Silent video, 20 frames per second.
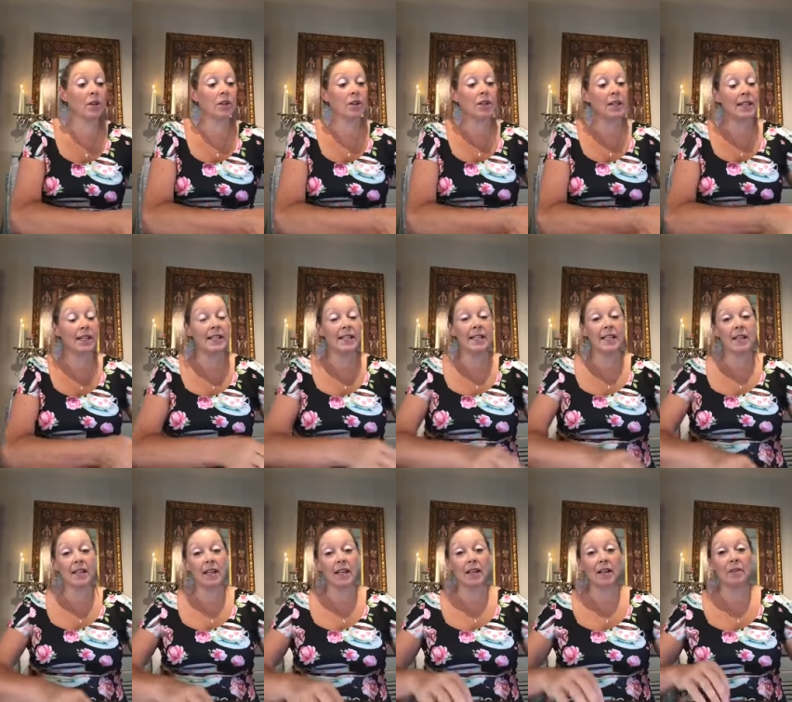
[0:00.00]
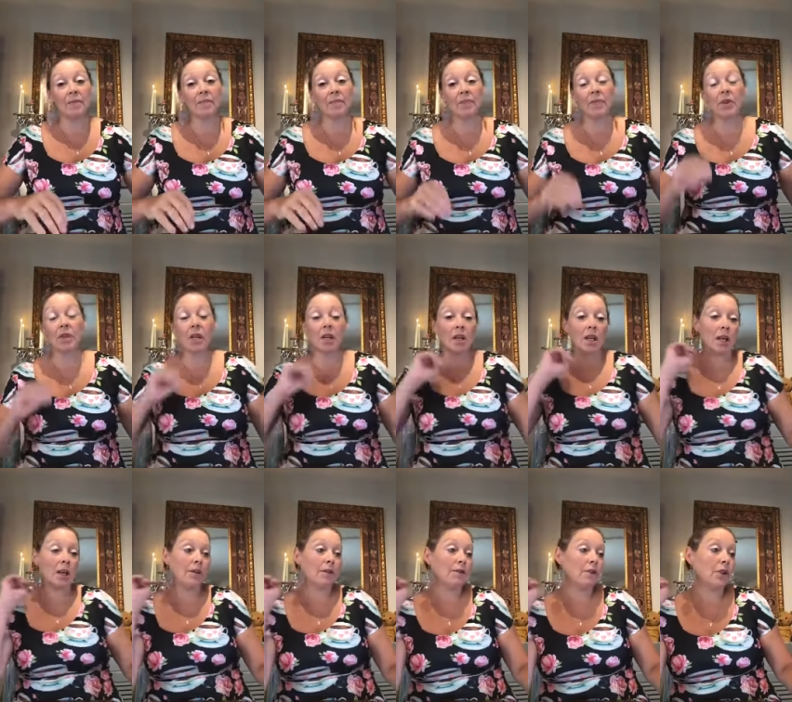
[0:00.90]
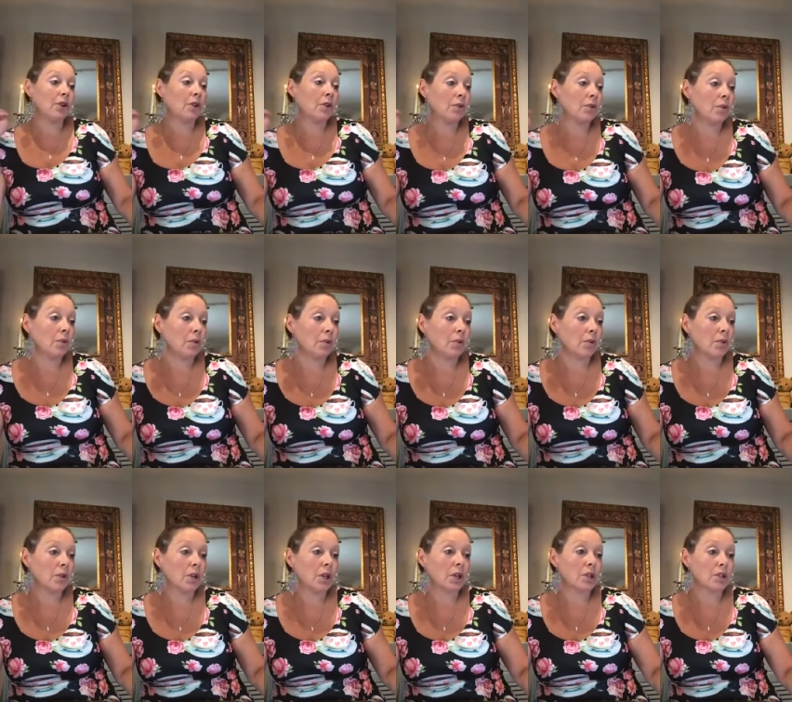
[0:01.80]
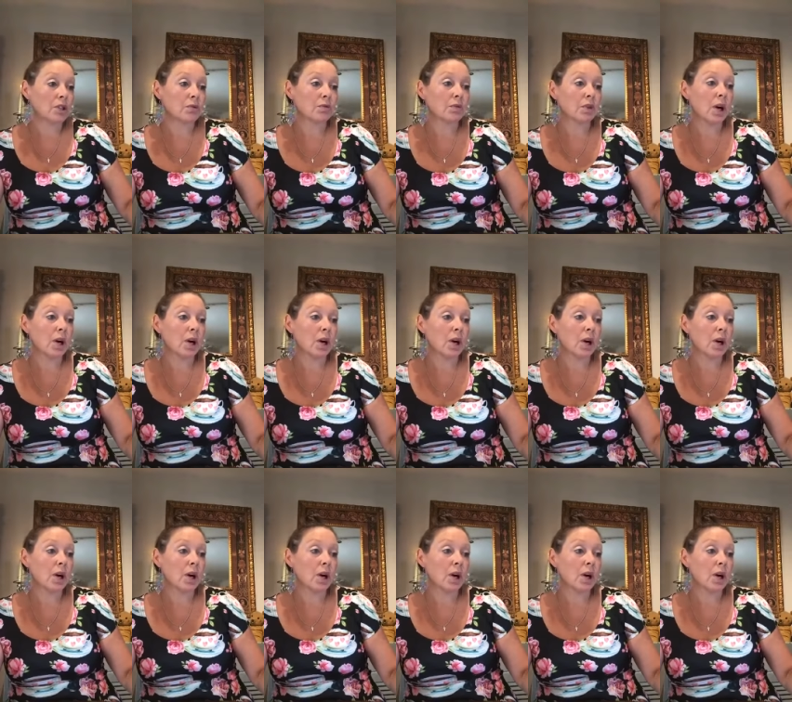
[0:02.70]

It would be a good idea if you,